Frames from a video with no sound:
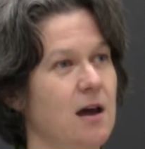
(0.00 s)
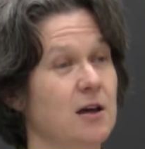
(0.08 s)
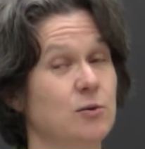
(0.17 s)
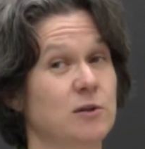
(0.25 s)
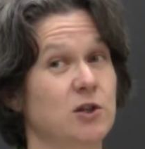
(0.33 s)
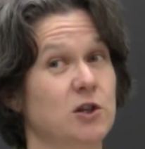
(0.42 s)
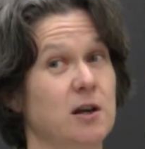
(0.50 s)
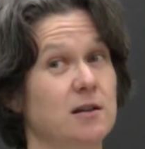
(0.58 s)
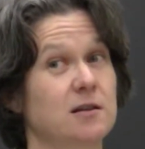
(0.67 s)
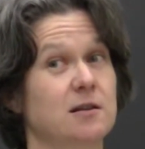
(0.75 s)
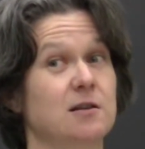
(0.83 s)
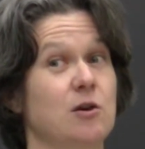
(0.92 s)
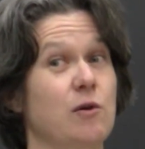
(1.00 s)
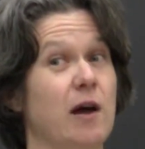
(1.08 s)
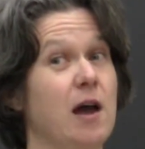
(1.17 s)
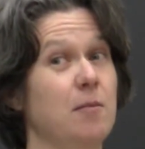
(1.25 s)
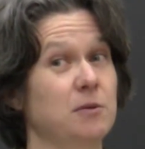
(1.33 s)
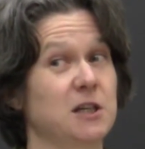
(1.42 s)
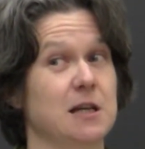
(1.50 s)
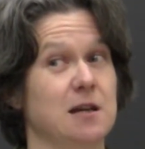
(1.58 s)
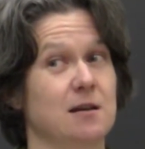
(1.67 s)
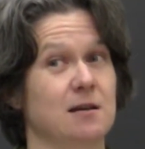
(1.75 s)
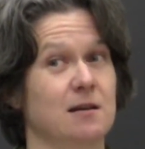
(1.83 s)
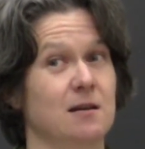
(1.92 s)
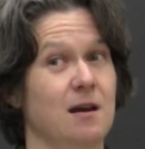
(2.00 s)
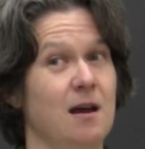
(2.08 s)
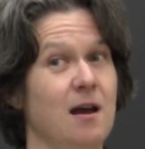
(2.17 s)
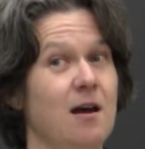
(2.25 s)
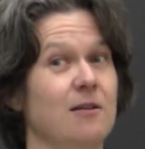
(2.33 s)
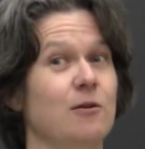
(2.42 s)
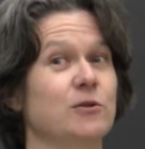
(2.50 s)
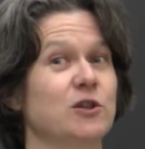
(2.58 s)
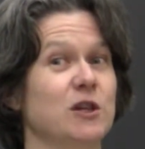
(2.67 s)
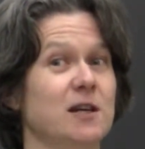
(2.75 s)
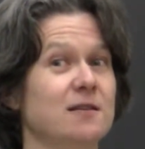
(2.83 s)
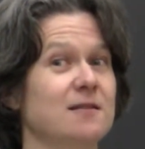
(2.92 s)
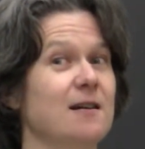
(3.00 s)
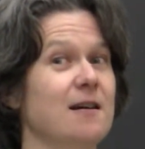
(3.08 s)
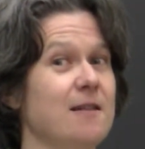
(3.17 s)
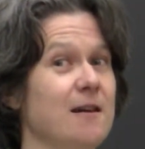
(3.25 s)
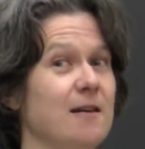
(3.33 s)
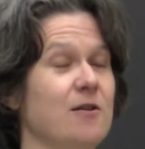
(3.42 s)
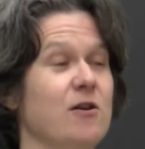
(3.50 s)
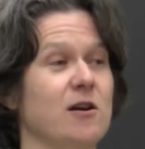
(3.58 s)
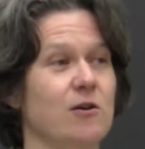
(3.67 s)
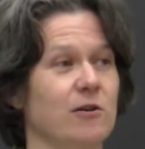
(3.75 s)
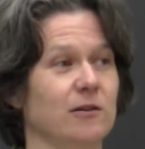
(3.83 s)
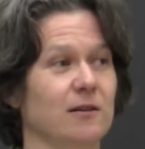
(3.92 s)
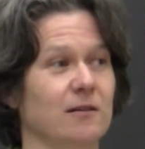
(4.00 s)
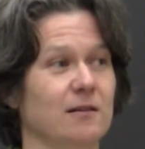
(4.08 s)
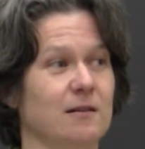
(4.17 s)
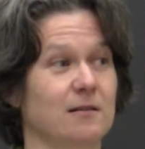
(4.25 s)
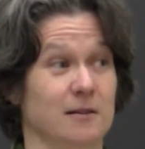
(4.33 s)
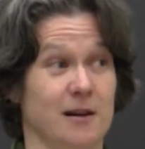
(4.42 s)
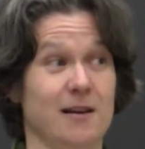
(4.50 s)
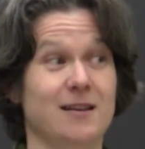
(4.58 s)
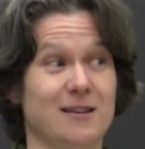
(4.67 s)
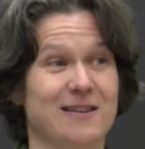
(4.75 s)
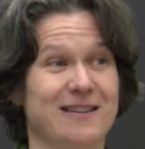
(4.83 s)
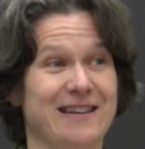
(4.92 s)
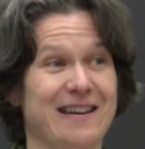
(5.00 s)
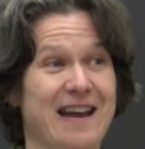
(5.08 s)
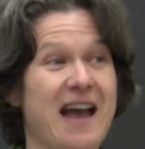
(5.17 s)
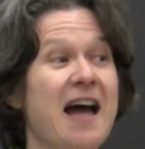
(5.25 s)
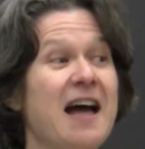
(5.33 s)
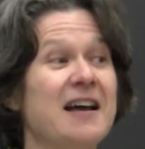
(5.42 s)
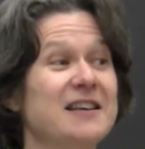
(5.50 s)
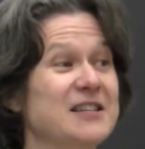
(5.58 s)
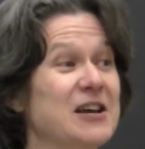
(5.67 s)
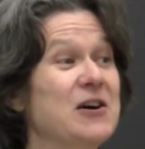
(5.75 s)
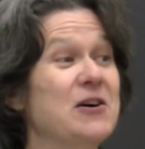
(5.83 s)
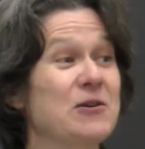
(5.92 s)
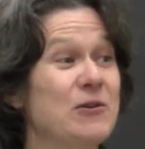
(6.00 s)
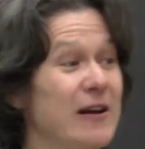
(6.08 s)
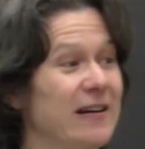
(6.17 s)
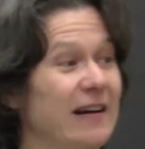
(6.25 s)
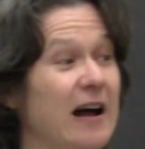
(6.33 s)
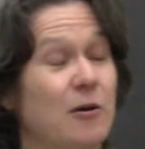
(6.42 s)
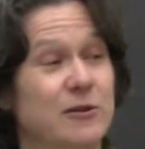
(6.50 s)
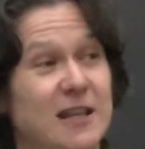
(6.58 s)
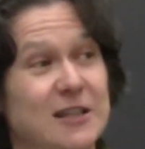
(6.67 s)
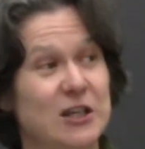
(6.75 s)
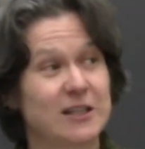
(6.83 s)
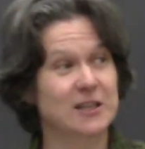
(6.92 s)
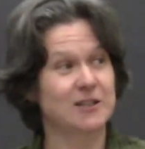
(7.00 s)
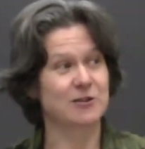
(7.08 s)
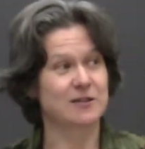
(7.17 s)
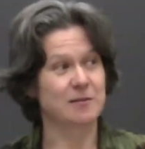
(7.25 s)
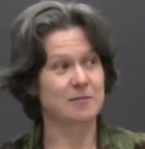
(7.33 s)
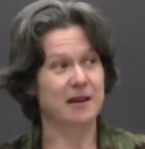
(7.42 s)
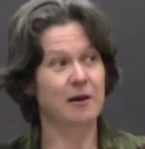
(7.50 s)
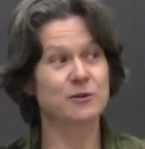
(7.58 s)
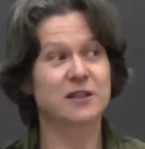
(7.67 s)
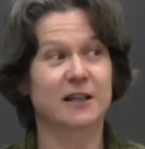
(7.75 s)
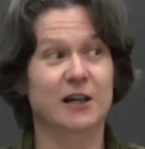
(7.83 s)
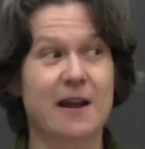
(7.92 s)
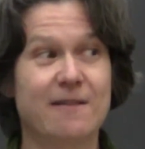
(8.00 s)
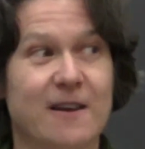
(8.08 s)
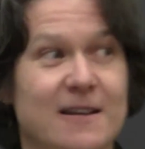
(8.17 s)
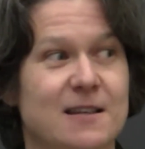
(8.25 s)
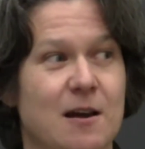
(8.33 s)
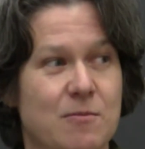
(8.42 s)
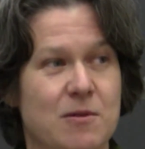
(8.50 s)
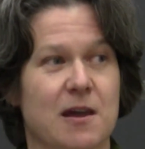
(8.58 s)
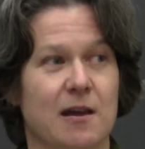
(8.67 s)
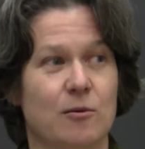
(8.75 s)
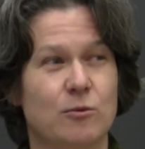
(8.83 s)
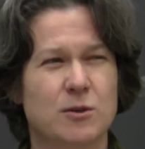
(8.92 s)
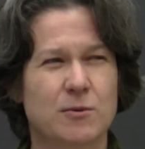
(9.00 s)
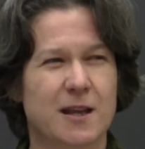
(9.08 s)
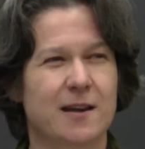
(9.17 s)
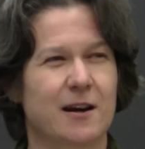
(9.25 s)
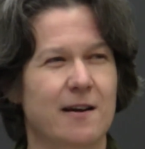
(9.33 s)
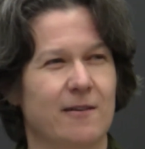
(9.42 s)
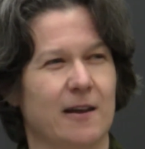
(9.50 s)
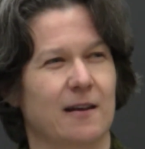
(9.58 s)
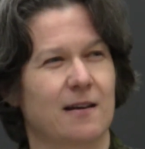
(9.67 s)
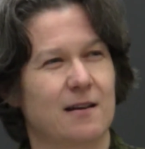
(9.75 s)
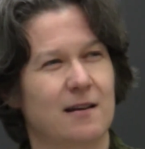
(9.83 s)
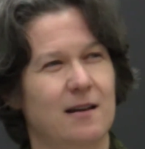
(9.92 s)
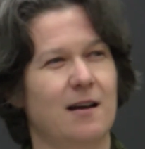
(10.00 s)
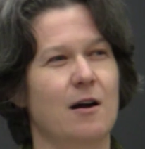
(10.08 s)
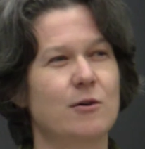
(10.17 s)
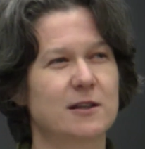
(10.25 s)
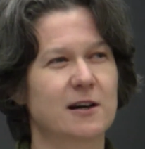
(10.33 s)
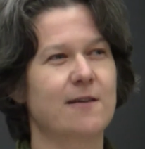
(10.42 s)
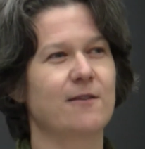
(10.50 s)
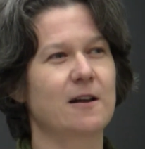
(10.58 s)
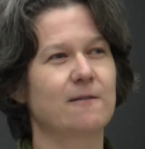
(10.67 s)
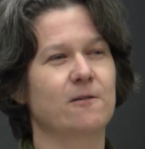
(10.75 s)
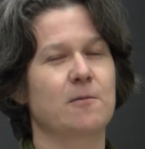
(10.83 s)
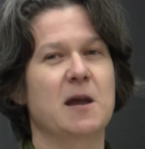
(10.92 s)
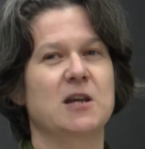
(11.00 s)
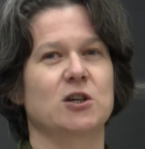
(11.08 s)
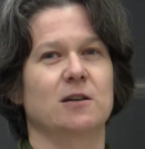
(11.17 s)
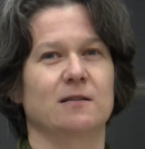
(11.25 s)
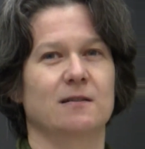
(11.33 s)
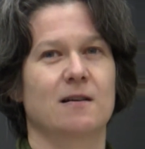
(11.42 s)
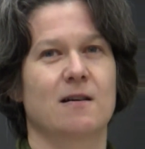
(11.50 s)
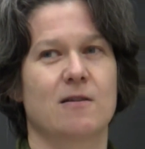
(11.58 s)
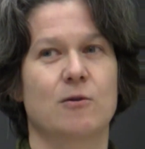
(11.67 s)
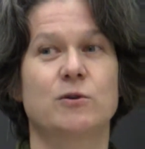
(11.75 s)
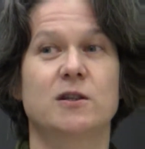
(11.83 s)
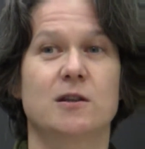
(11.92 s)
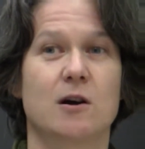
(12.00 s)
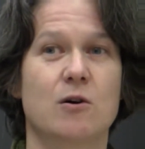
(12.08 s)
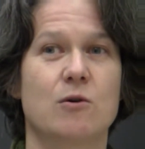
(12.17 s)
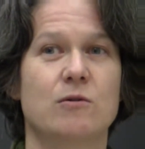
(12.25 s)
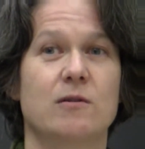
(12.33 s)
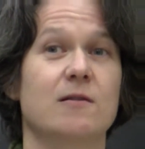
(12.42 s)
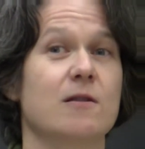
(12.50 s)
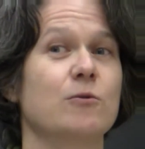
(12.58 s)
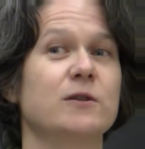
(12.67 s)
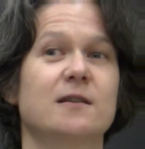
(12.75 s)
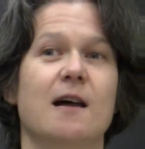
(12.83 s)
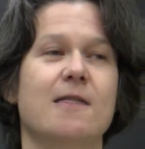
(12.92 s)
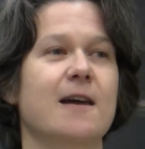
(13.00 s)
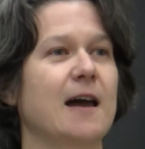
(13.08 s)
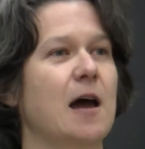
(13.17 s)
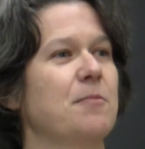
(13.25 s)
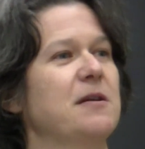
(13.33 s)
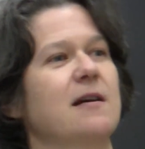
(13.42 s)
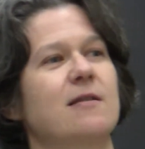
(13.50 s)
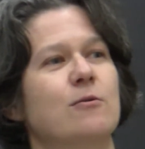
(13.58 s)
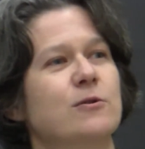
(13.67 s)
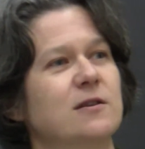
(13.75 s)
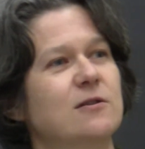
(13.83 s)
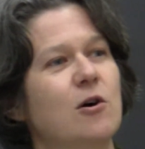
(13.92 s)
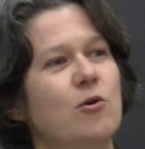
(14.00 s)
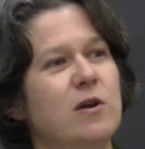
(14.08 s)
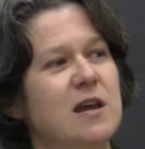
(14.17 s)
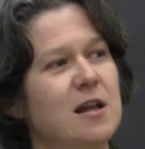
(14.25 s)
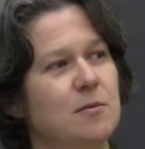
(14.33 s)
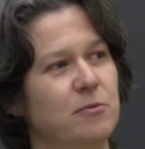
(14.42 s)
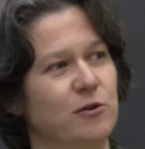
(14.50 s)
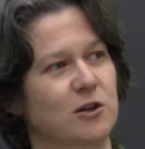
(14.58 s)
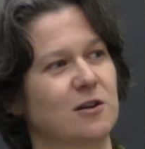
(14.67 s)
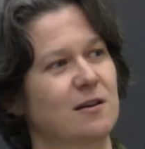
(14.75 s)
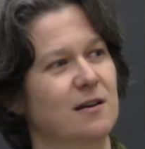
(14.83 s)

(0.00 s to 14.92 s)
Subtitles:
It was just so empty. There was just nothing going on. Right? So I was addicted to something. I was craving something. What was I craving? I was craving information. There was nothing happening. There was no input.